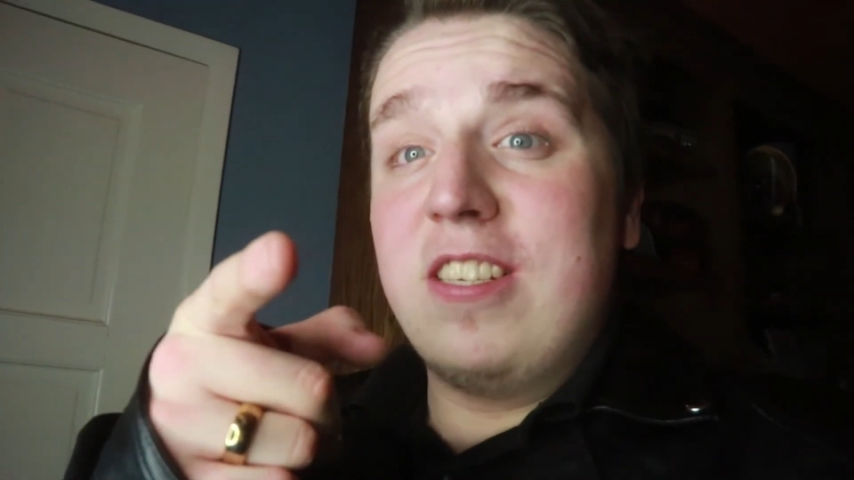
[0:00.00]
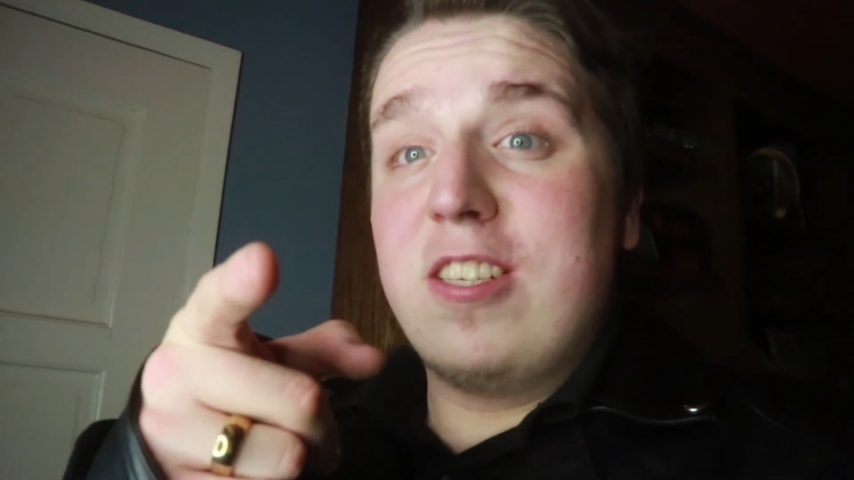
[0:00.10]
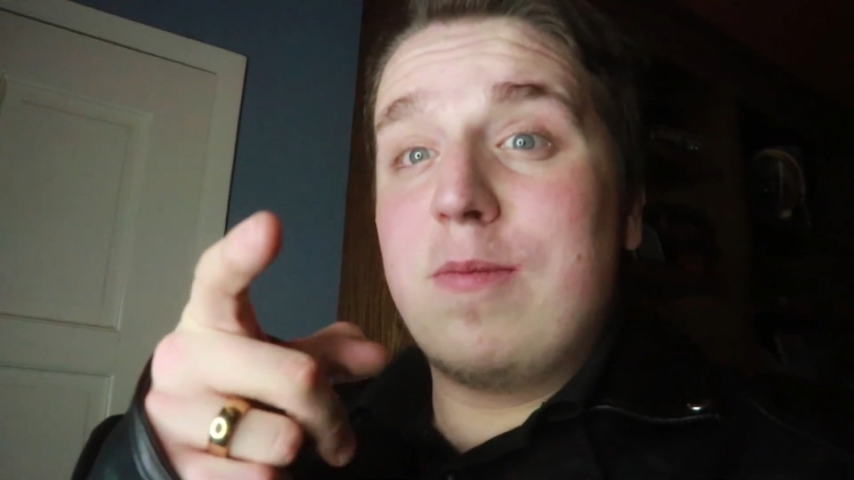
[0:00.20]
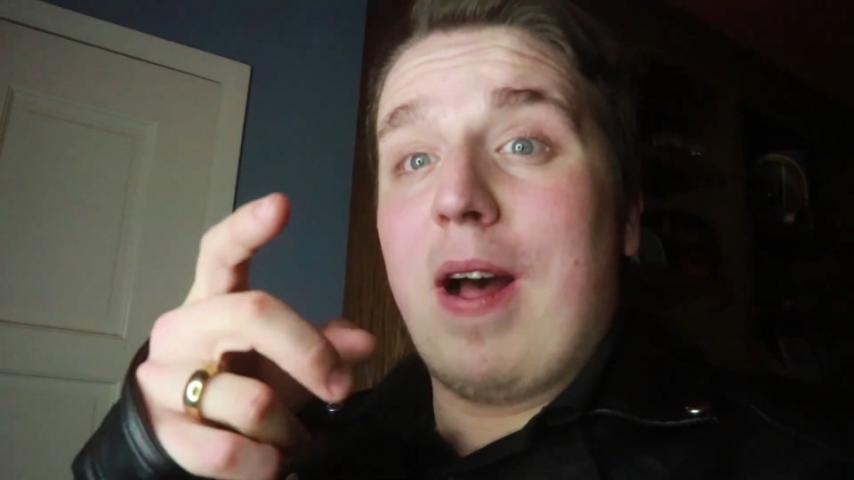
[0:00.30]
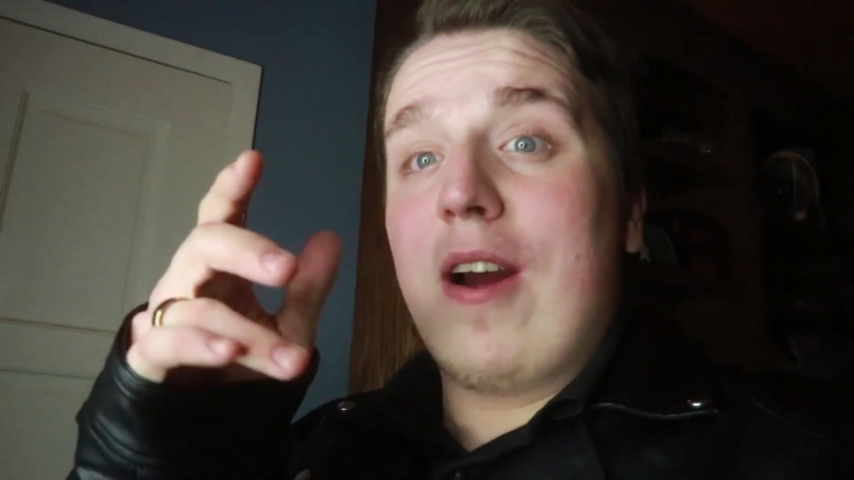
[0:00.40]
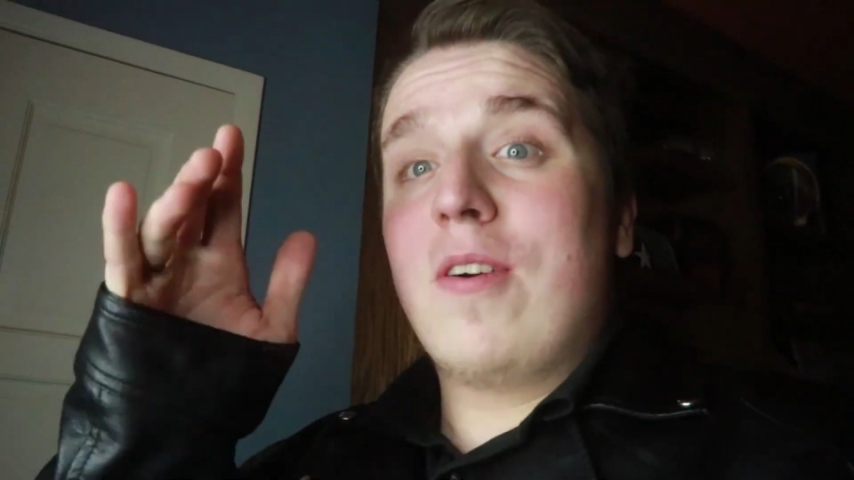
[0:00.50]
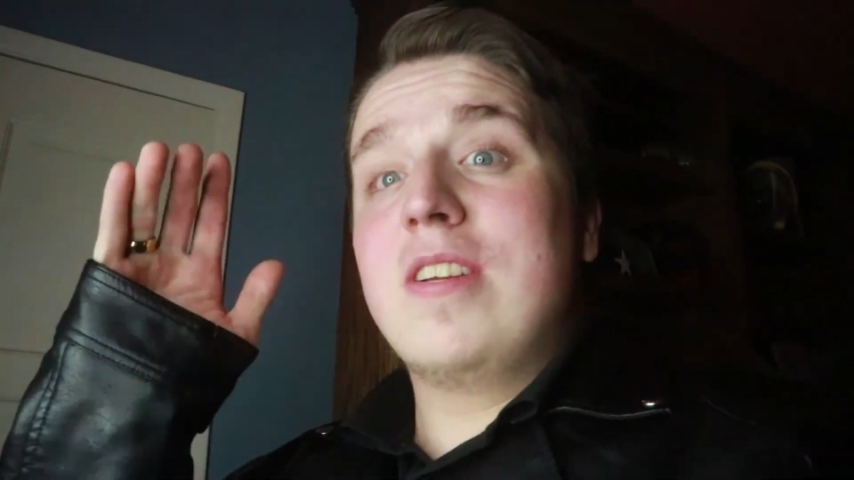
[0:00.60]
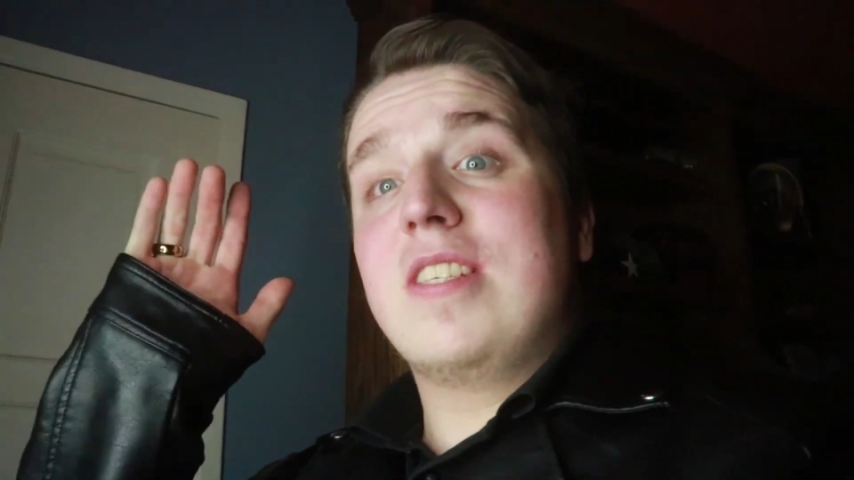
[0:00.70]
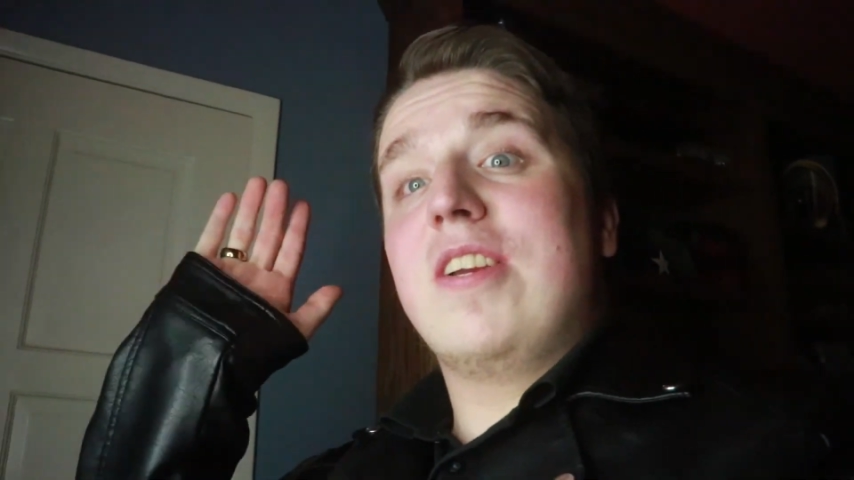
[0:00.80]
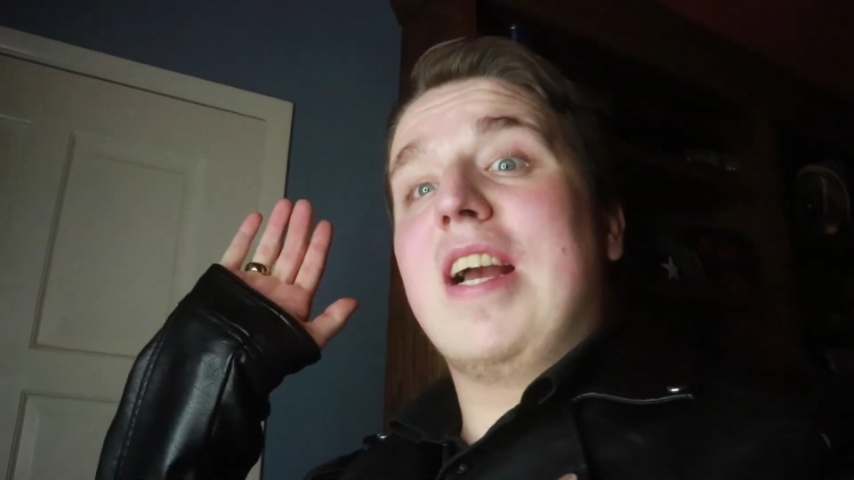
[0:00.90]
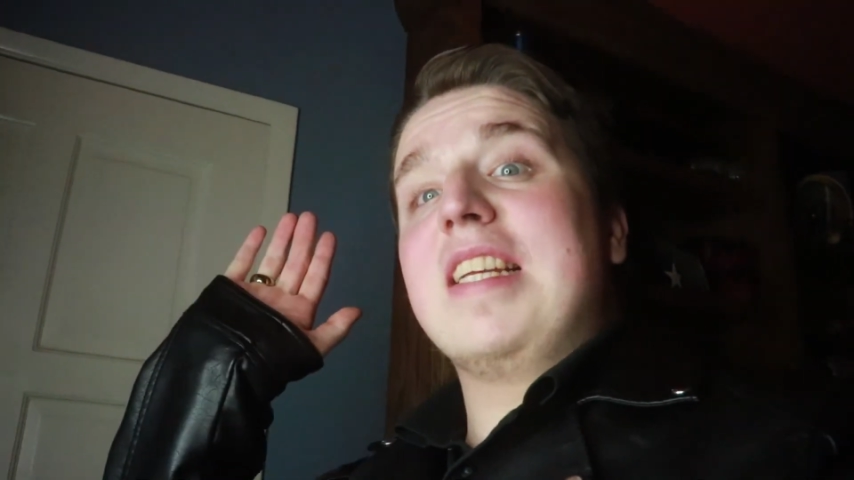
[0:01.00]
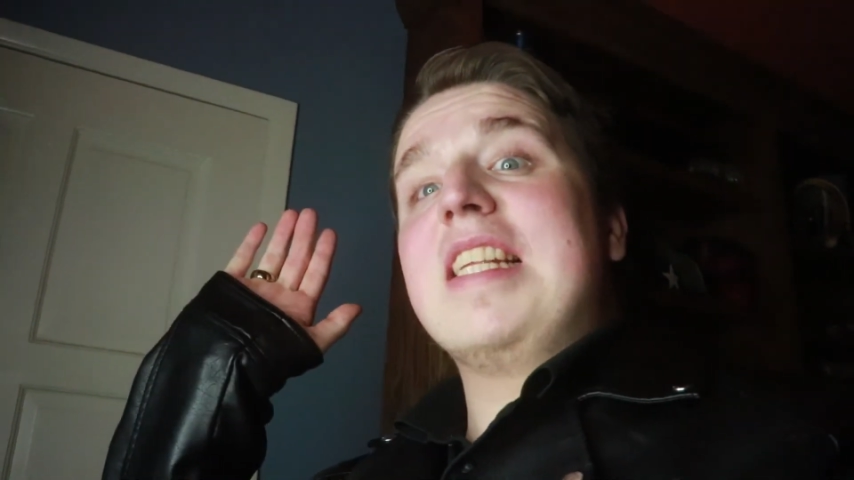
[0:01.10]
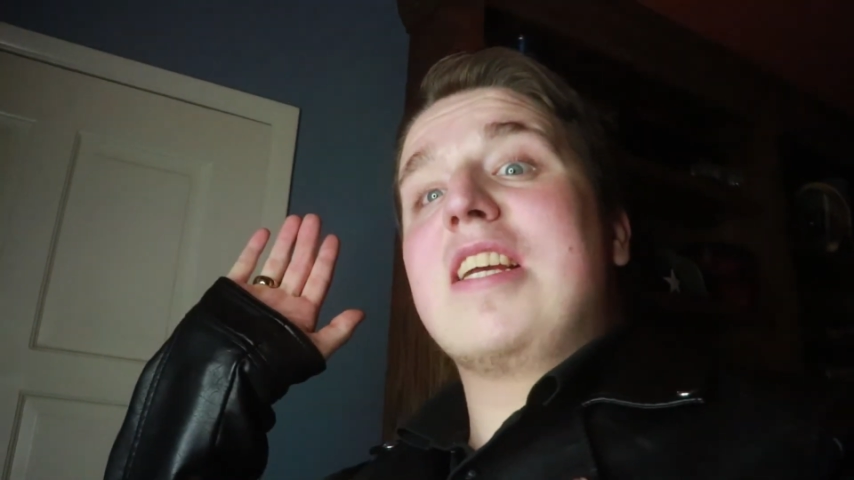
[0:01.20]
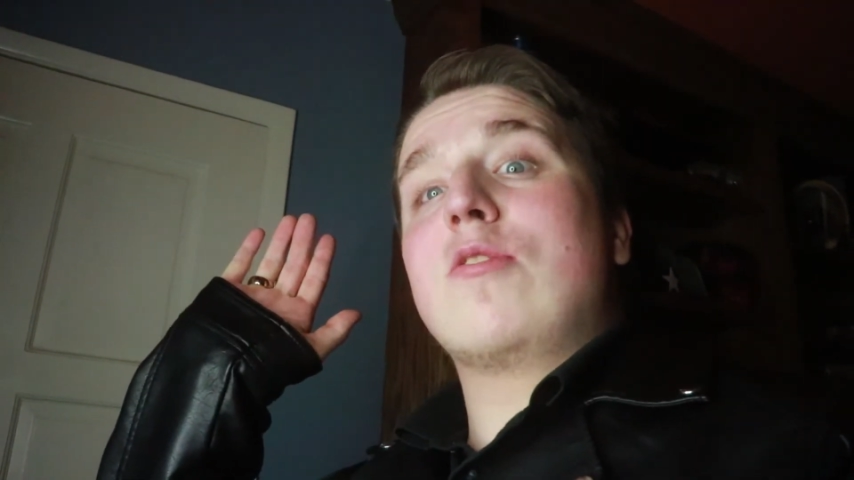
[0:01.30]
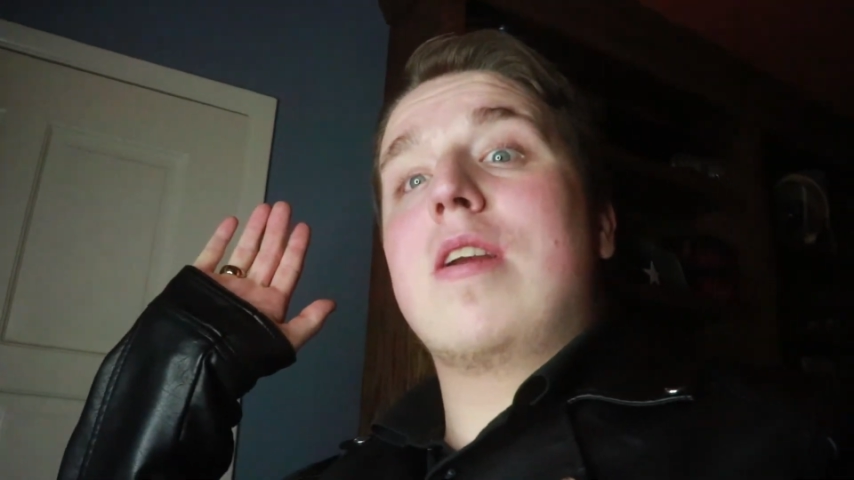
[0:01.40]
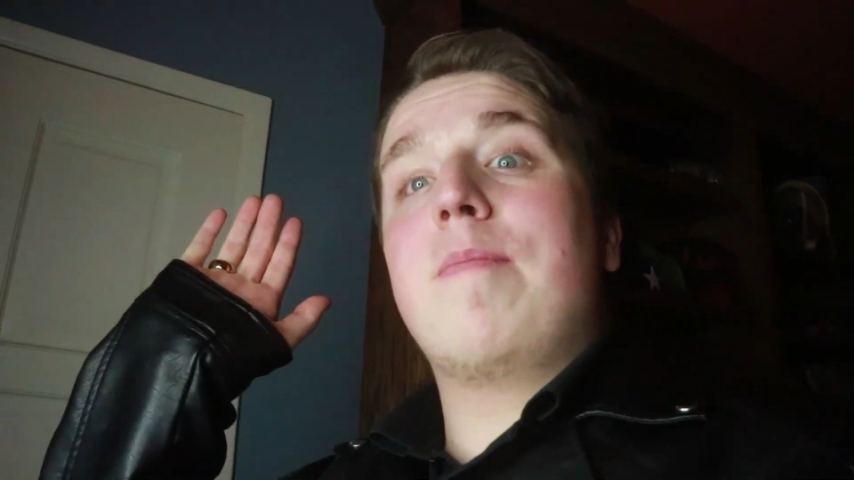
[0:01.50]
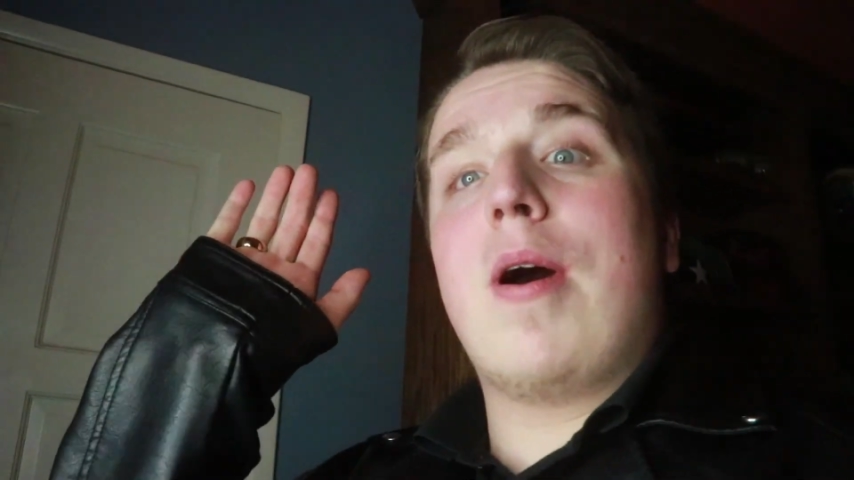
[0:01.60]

to smile. See you guys next week.